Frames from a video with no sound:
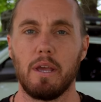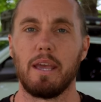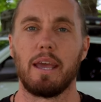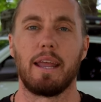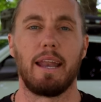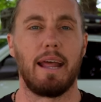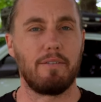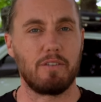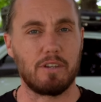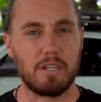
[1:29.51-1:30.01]

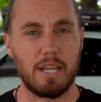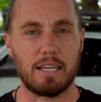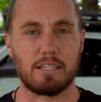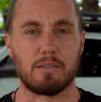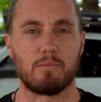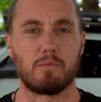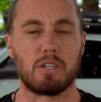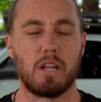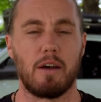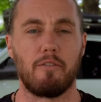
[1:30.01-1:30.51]
and I have to take
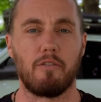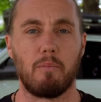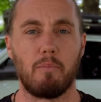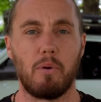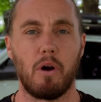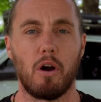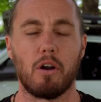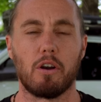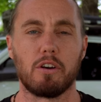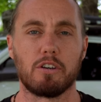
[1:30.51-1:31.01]
some stuff
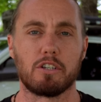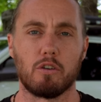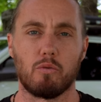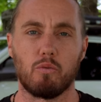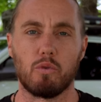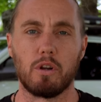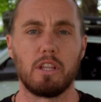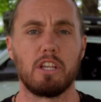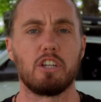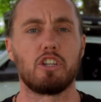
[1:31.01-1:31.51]
apart to
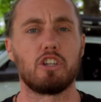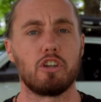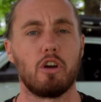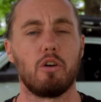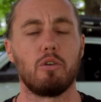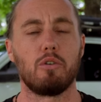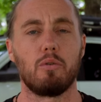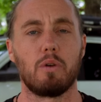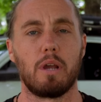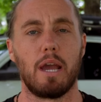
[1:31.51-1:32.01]
really
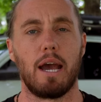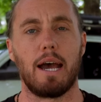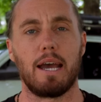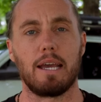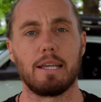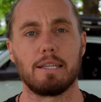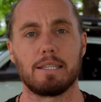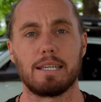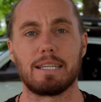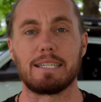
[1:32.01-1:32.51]
show you
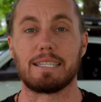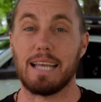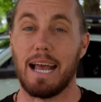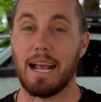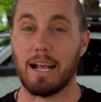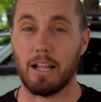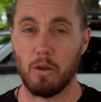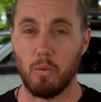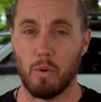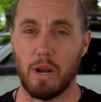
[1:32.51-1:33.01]
guys
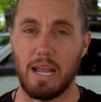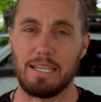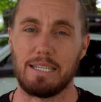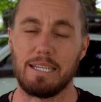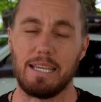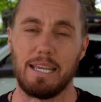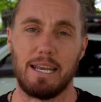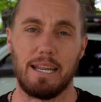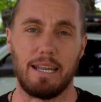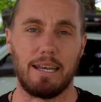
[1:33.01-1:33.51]
exactly what I
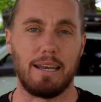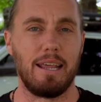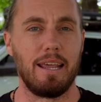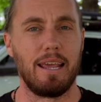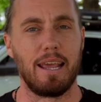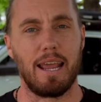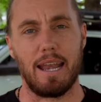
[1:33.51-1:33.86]
did and,